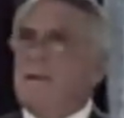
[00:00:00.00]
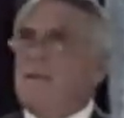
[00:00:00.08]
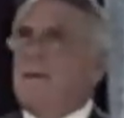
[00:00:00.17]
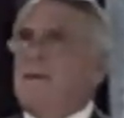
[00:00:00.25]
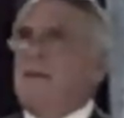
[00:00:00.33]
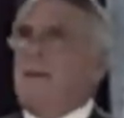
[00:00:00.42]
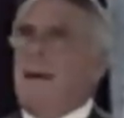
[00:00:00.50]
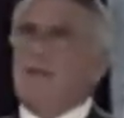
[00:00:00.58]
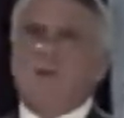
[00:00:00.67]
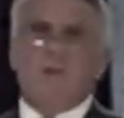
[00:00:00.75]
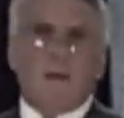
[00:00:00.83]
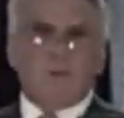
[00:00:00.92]
And
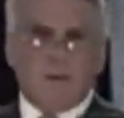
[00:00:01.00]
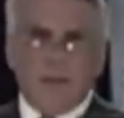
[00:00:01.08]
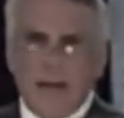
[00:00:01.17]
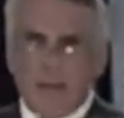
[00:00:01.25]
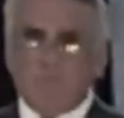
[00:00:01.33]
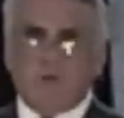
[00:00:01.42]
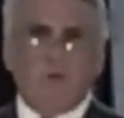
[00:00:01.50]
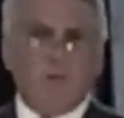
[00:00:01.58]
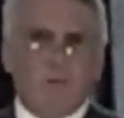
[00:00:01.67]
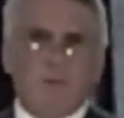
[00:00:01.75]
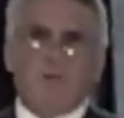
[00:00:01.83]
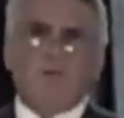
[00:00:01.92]
she does an
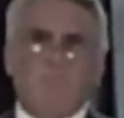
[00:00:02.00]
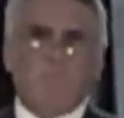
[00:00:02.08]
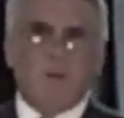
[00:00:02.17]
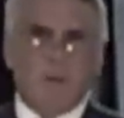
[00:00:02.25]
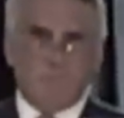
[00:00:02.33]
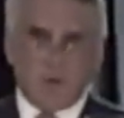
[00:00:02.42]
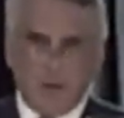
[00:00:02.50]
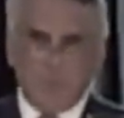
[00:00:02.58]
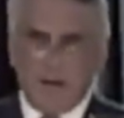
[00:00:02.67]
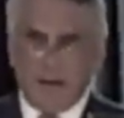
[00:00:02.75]
absolutely superb job.